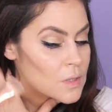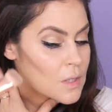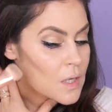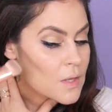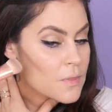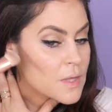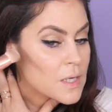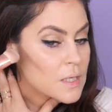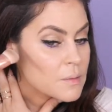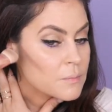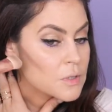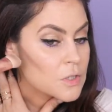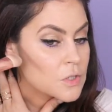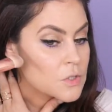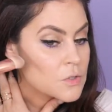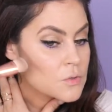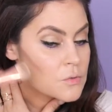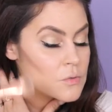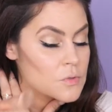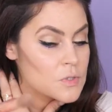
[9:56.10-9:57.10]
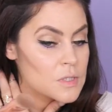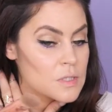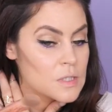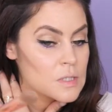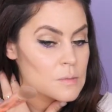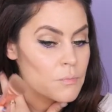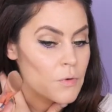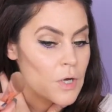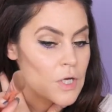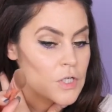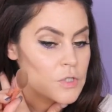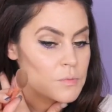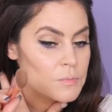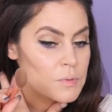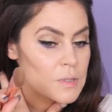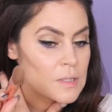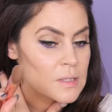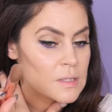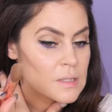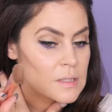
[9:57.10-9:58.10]
and then I'm going to use this brush
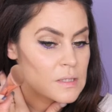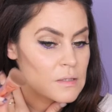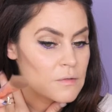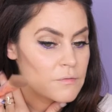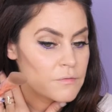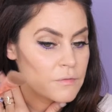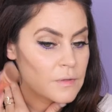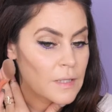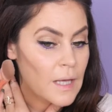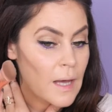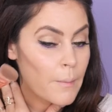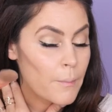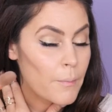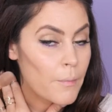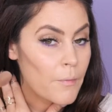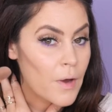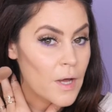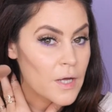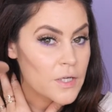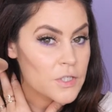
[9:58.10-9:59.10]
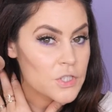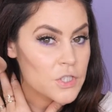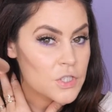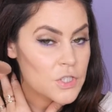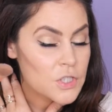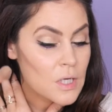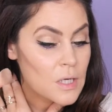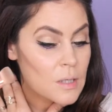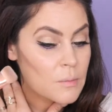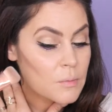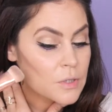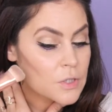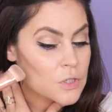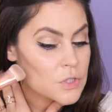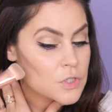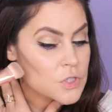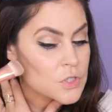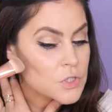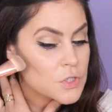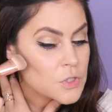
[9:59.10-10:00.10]
because it's a flat brush I'm going to
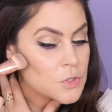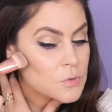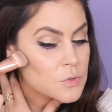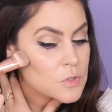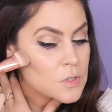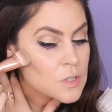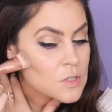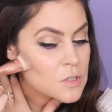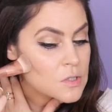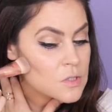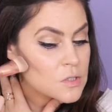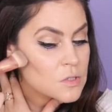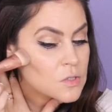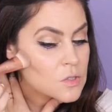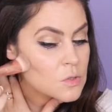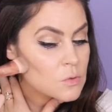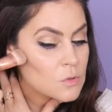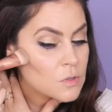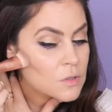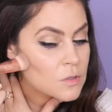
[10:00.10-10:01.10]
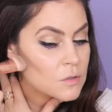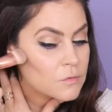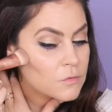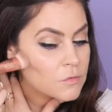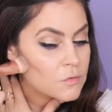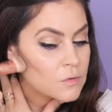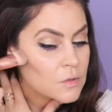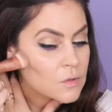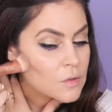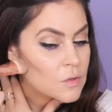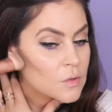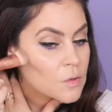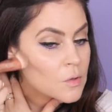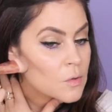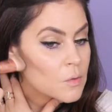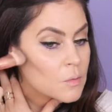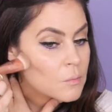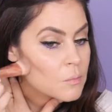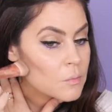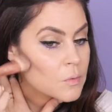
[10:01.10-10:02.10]
just use it to sort of
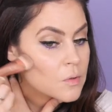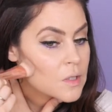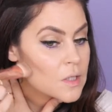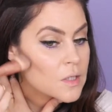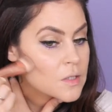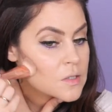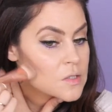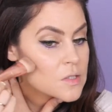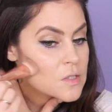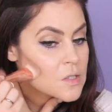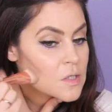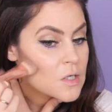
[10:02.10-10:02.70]
blend the